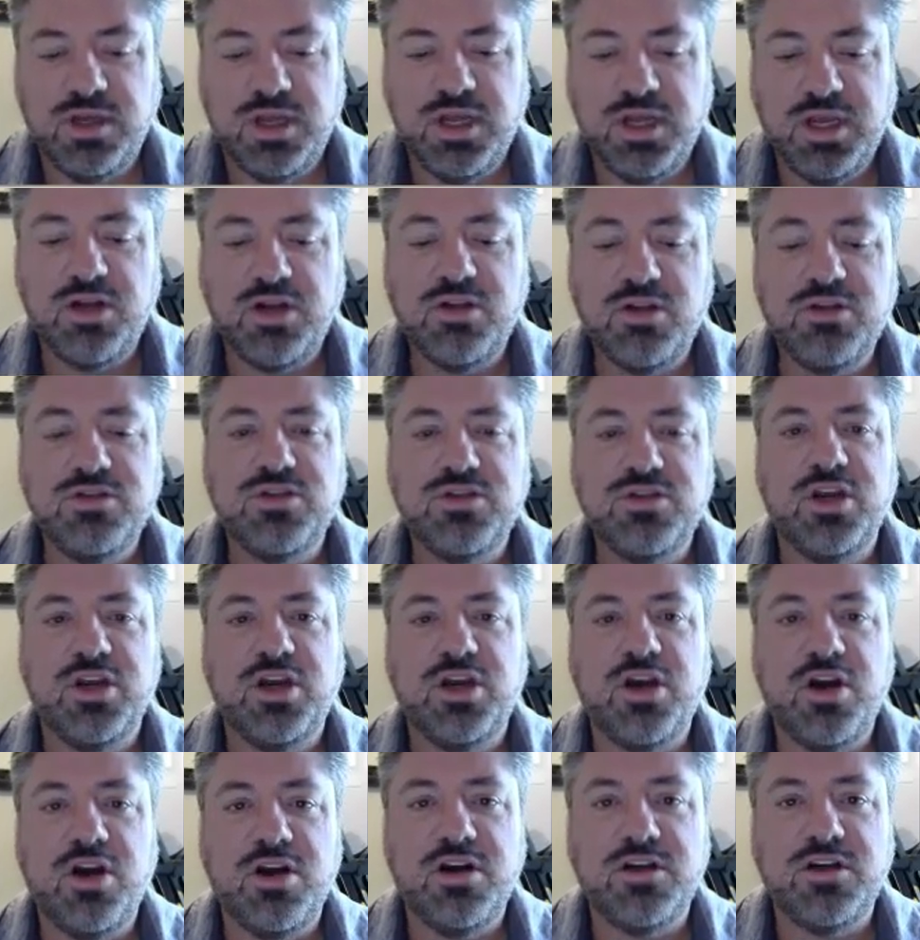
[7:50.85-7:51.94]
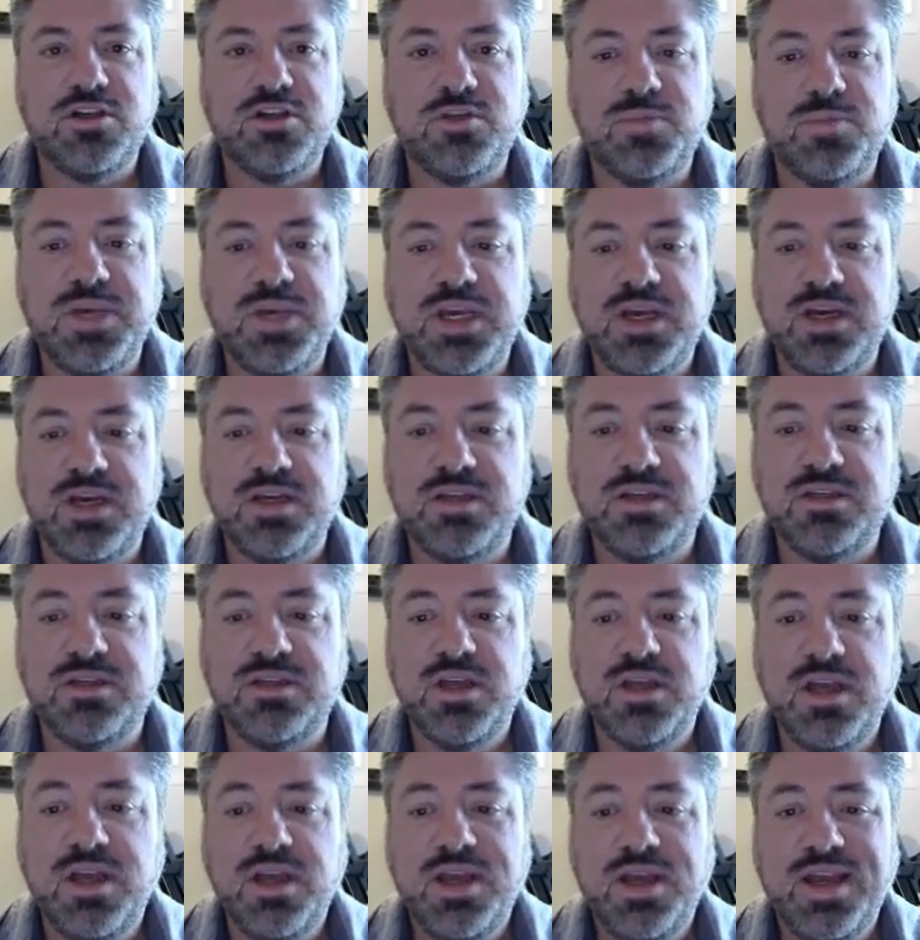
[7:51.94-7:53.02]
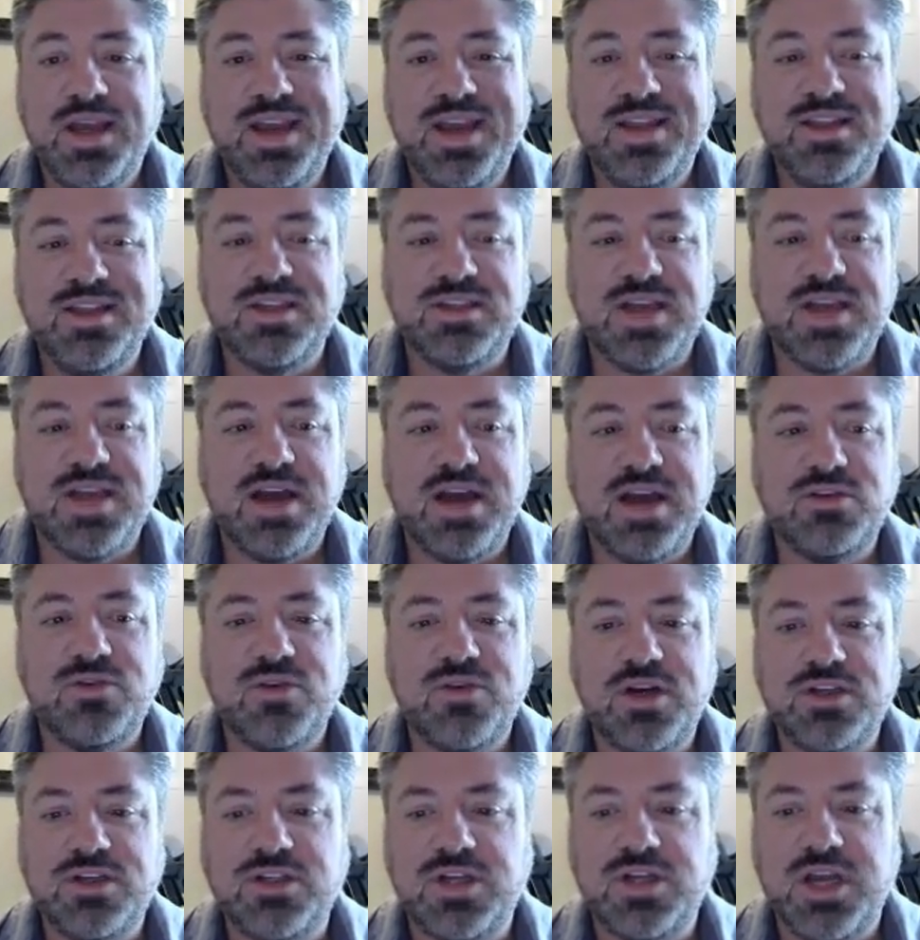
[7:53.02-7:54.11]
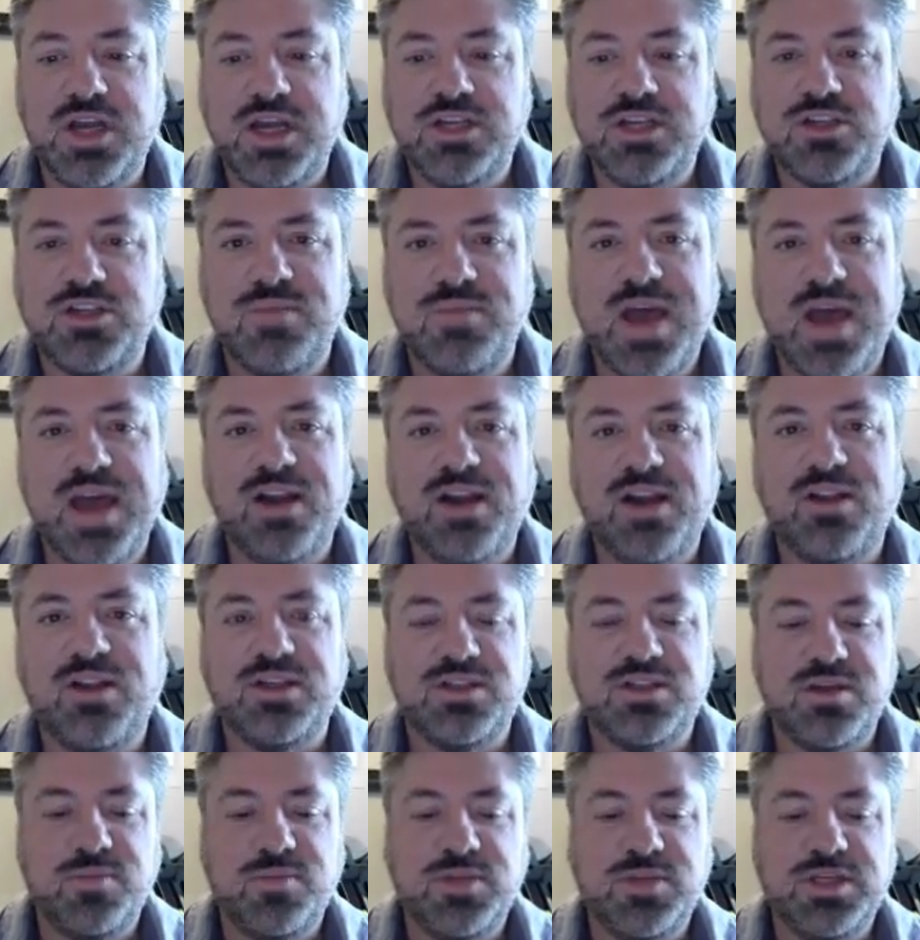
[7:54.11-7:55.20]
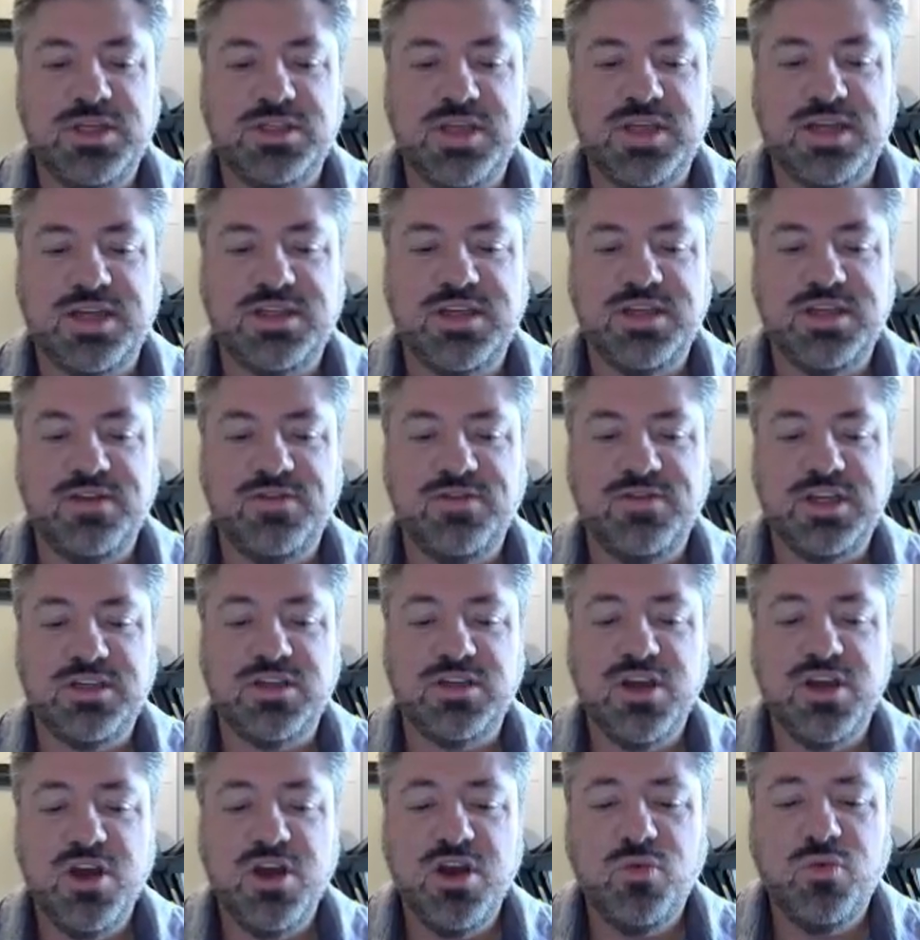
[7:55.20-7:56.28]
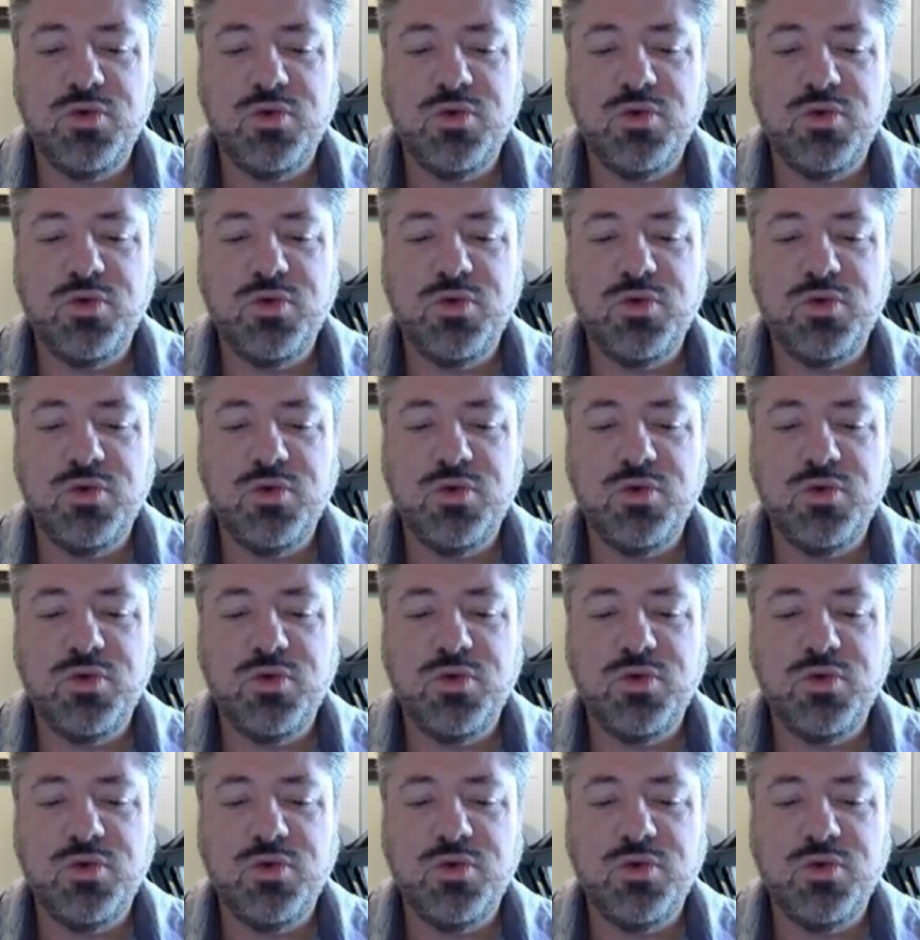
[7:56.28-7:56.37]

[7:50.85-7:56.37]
Inclusion occurs because in this outdoor education model and some of these activities,